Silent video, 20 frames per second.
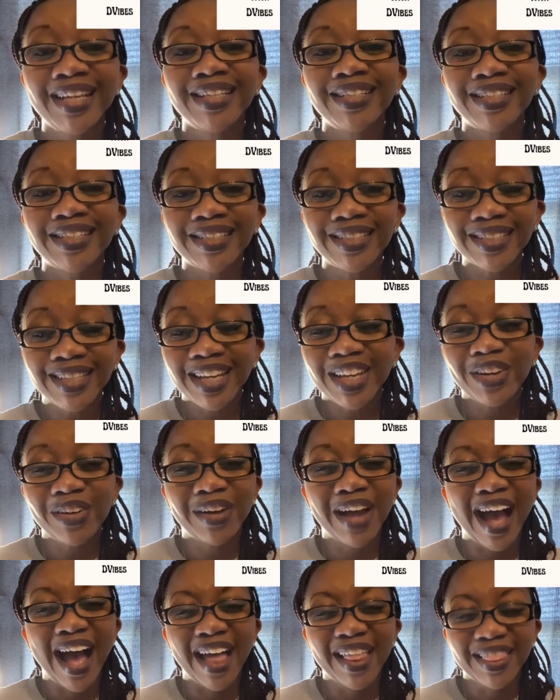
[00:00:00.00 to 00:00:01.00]
Just tell
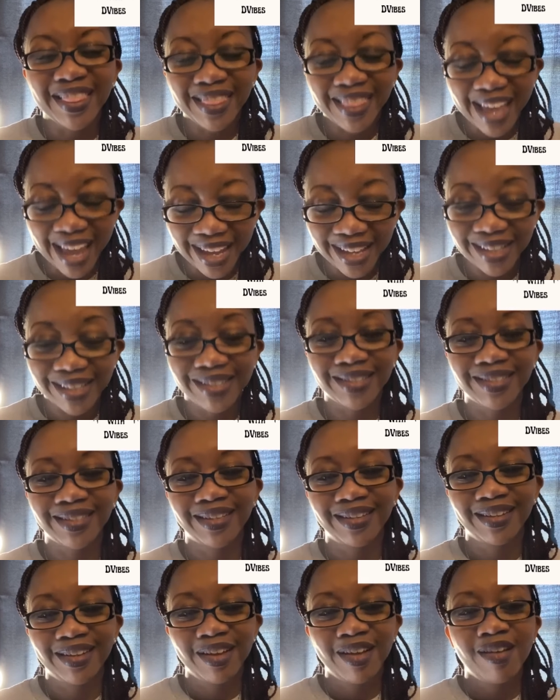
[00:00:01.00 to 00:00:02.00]
God thanks
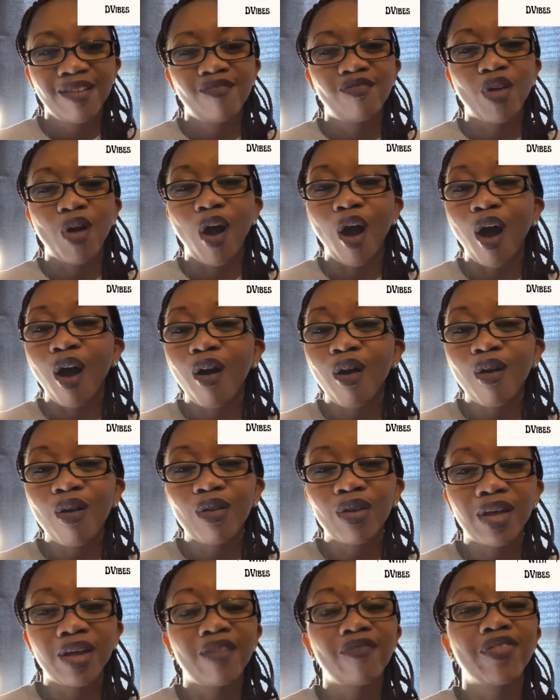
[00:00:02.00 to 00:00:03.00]
for
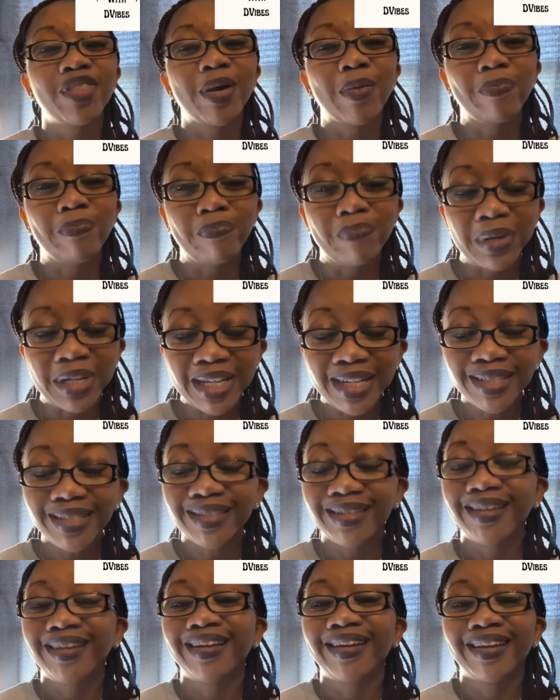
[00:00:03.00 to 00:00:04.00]
all of the but
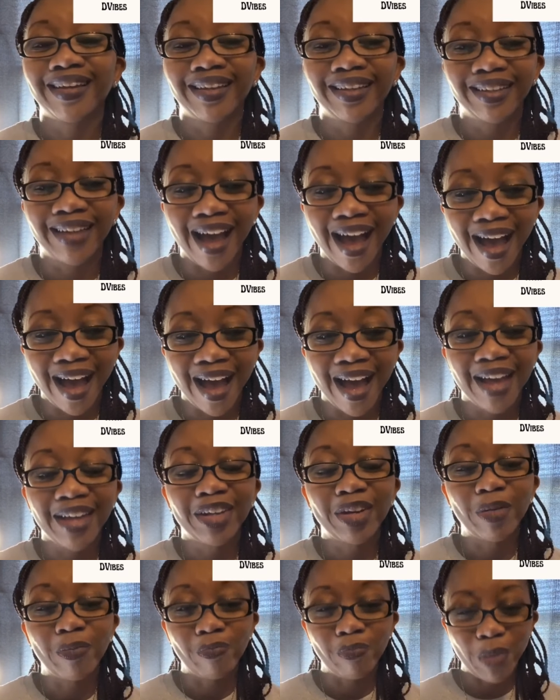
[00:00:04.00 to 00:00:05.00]
God
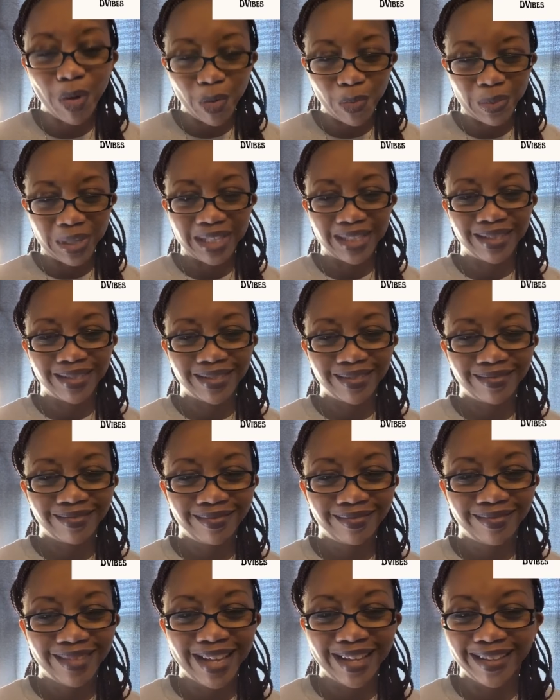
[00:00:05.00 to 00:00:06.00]
moments.
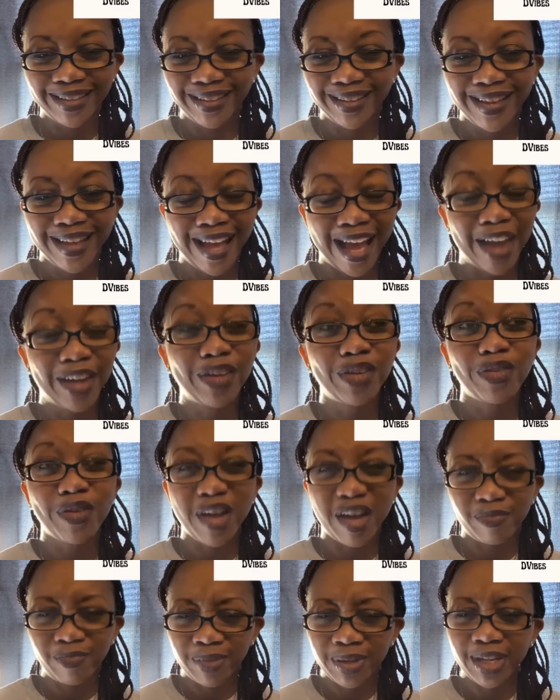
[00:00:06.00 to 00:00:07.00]
I know you
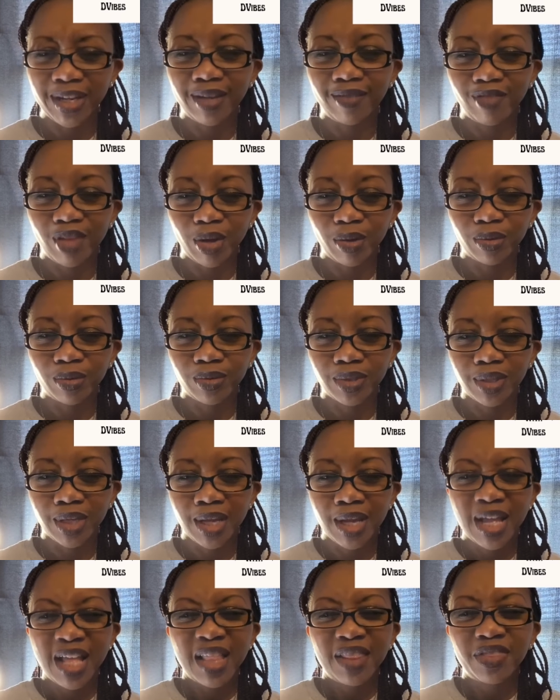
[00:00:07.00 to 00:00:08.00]
have plenty of those.
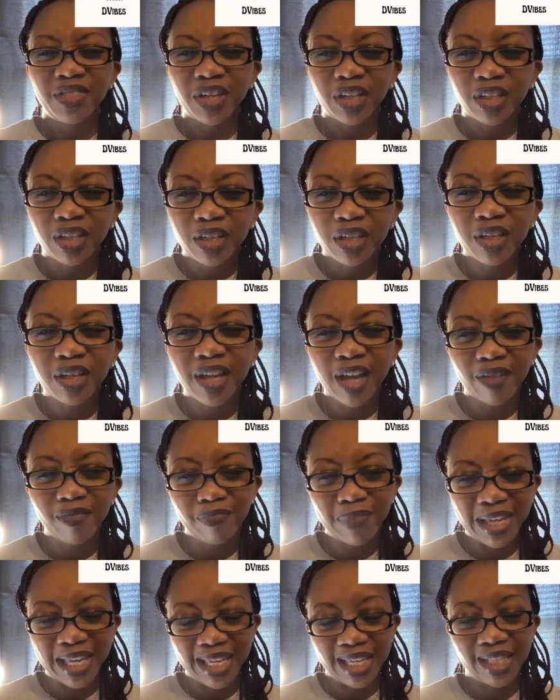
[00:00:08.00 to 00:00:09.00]
The could have
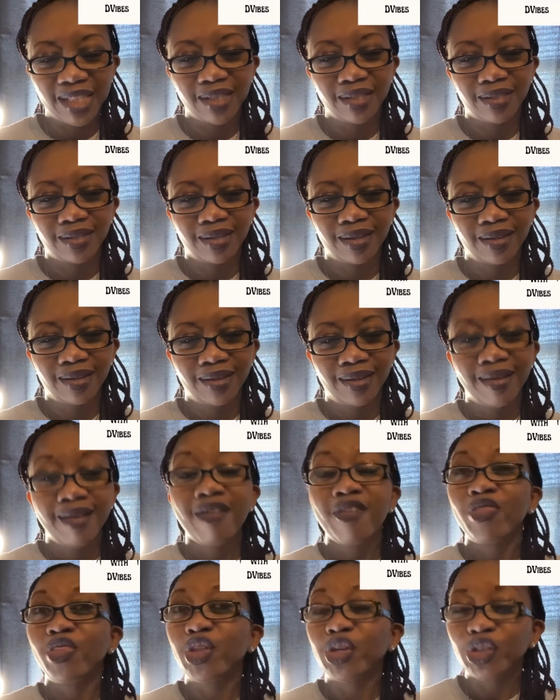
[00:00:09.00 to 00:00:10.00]
beens,
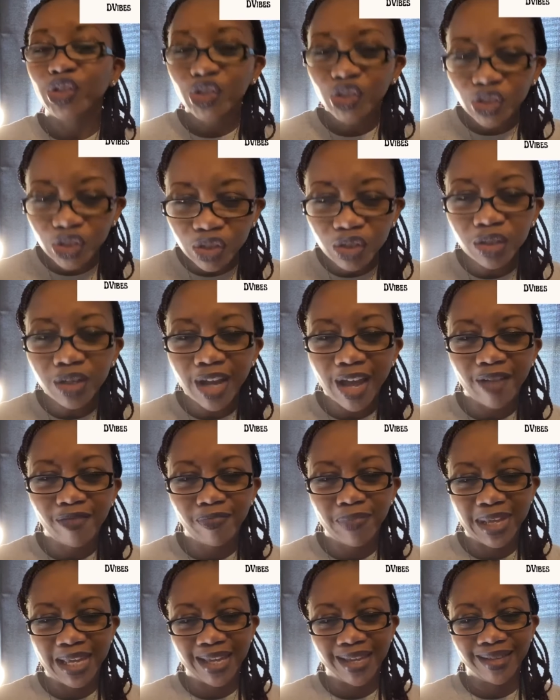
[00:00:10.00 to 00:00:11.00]
the should have
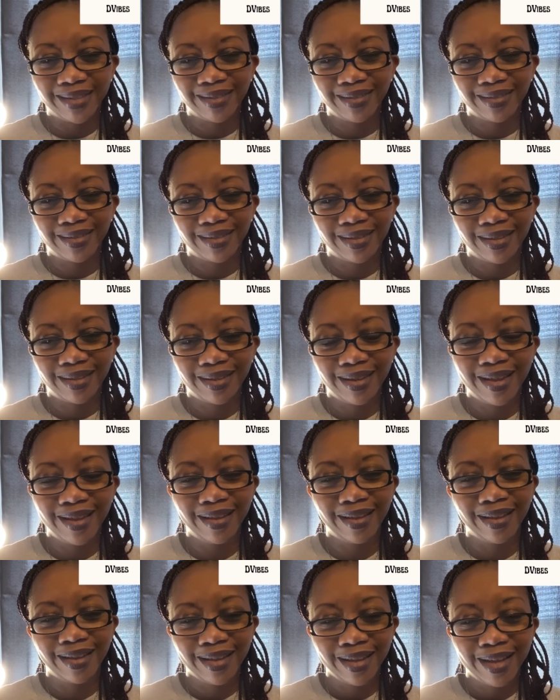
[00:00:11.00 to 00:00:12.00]
beens,
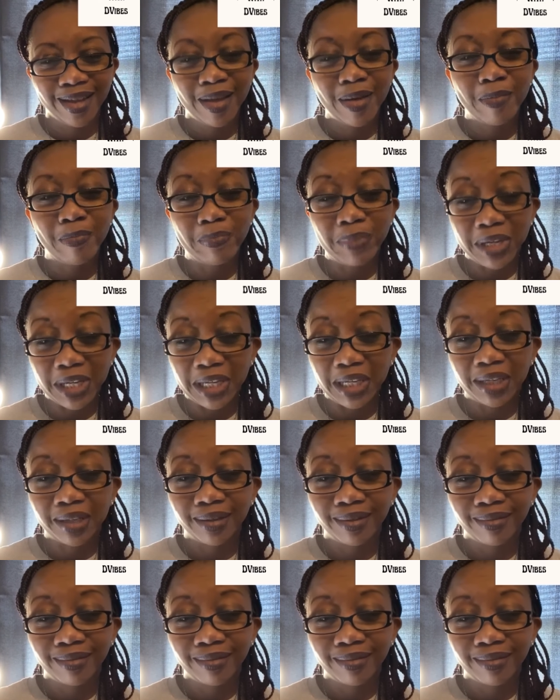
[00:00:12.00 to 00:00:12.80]
but